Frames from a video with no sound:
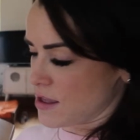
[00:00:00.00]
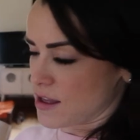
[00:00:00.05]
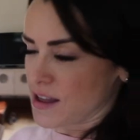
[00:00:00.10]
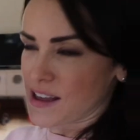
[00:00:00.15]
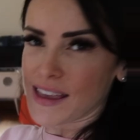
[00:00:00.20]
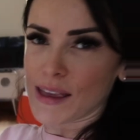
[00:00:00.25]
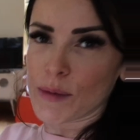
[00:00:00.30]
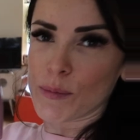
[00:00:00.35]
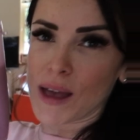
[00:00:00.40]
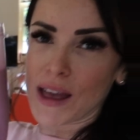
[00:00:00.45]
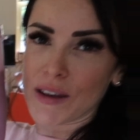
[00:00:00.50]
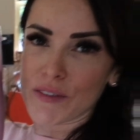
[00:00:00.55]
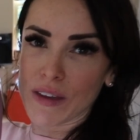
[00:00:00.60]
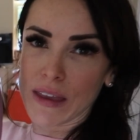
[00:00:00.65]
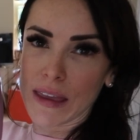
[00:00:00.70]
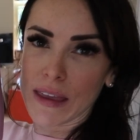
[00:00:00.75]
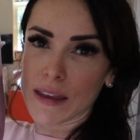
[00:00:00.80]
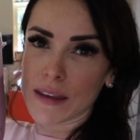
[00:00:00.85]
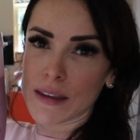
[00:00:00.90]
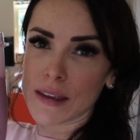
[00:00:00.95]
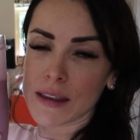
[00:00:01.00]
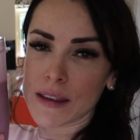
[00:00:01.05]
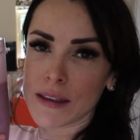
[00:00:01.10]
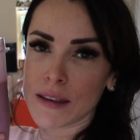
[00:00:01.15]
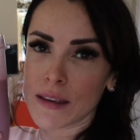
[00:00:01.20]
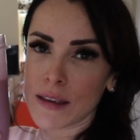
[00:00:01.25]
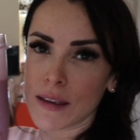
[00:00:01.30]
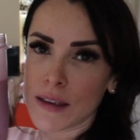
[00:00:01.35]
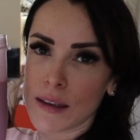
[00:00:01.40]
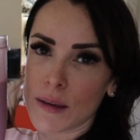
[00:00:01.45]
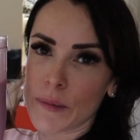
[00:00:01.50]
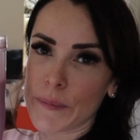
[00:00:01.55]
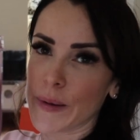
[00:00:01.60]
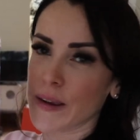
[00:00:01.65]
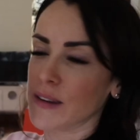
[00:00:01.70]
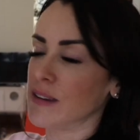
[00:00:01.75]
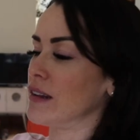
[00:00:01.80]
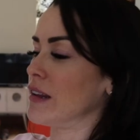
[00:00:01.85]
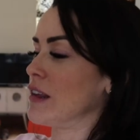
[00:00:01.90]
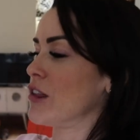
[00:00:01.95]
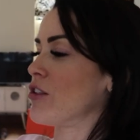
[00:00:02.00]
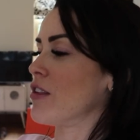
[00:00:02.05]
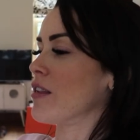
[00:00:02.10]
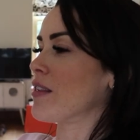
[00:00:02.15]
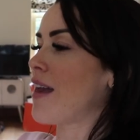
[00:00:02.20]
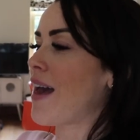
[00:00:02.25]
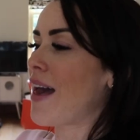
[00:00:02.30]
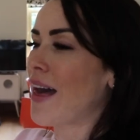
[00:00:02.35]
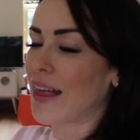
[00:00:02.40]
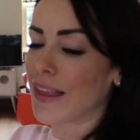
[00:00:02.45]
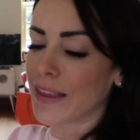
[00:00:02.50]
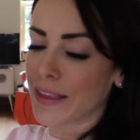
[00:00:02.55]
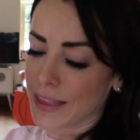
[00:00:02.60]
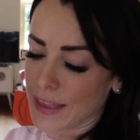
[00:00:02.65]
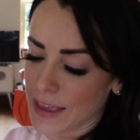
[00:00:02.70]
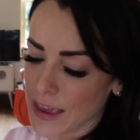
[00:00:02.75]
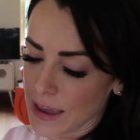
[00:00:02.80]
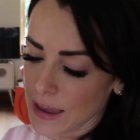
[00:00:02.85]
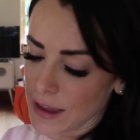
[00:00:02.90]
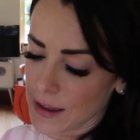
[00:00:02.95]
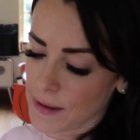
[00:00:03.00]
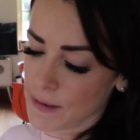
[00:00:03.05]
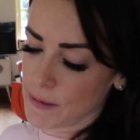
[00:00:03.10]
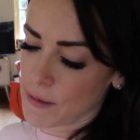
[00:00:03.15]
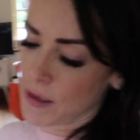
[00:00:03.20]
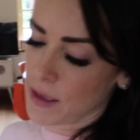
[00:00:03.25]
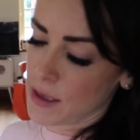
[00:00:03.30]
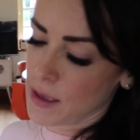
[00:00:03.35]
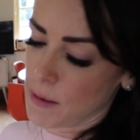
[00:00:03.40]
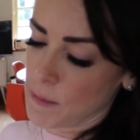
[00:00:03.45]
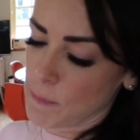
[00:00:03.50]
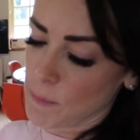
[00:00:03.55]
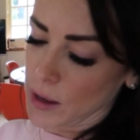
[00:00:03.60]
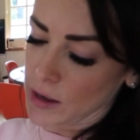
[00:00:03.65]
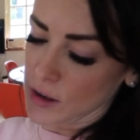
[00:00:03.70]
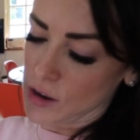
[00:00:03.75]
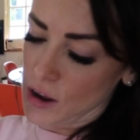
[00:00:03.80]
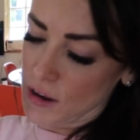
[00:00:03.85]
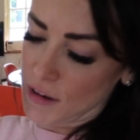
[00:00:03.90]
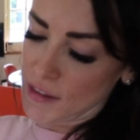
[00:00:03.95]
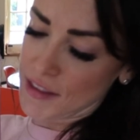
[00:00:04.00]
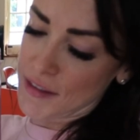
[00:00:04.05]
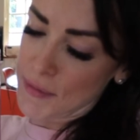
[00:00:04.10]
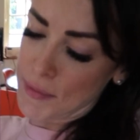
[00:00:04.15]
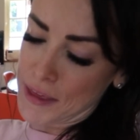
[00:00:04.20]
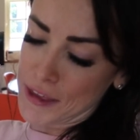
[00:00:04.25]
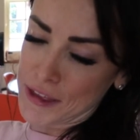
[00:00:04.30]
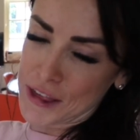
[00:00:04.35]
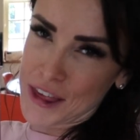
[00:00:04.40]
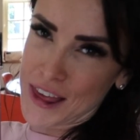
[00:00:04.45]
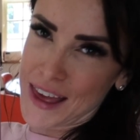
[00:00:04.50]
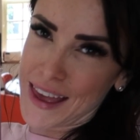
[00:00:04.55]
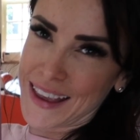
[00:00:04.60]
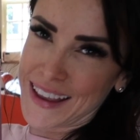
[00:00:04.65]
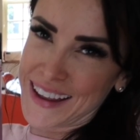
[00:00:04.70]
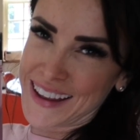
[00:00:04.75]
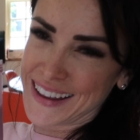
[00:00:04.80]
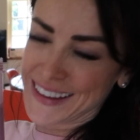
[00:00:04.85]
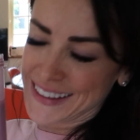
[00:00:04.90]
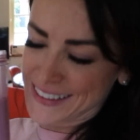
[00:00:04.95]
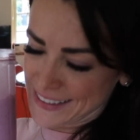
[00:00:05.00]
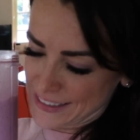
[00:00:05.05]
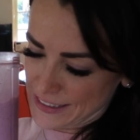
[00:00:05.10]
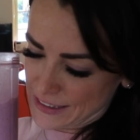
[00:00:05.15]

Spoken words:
I am having my delicious healthy McDonald's milkshake.